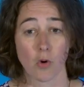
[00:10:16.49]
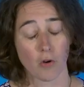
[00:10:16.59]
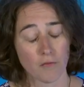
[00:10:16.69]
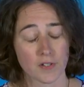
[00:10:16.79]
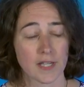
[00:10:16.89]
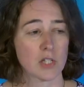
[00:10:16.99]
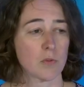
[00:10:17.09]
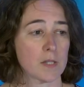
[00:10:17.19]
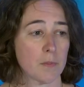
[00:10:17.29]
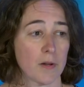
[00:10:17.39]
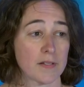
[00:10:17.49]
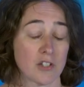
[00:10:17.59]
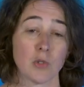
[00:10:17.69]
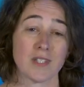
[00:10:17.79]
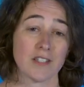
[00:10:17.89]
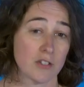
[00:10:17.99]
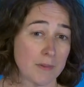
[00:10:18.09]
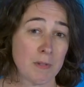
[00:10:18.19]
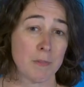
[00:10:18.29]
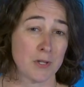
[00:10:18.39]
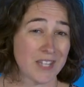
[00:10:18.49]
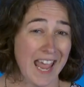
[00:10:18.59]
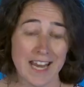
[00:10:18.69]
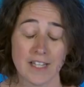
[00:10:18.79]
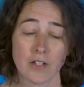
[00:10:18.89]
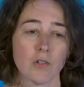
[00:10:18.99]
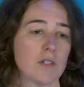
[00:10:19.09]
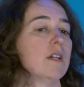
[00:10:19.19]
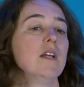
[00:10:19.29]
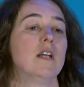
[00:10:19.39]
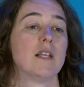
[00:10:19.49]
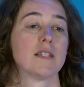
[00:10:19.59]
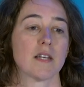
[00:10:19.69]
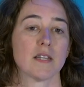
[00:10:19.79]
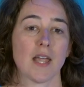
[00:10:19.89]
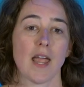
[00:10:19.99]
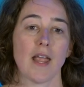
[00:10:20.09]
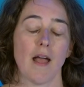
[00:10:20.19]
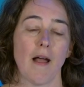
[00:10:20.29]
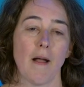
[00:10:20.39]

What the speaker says: or a conversation was supposed to, she was at BPU's 8 on Sunday,